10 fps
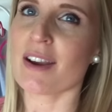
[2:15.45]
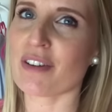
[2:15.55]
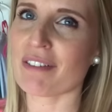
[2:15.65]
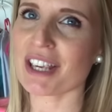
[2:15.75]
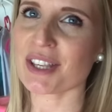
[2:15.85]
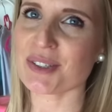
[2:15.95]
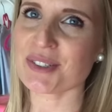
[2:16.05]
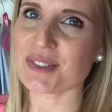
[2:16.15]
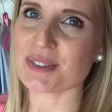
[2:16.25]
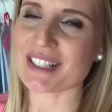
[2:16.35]
very
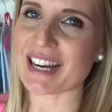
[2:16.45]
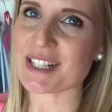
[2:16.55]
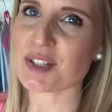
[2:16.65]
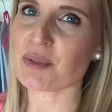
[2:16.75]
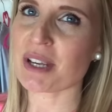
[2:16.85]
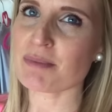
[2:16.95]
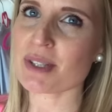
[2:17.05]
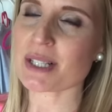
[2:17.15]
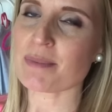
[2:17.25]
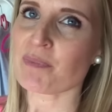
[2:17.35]
cute with the ice
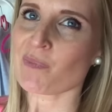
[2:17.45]
creams.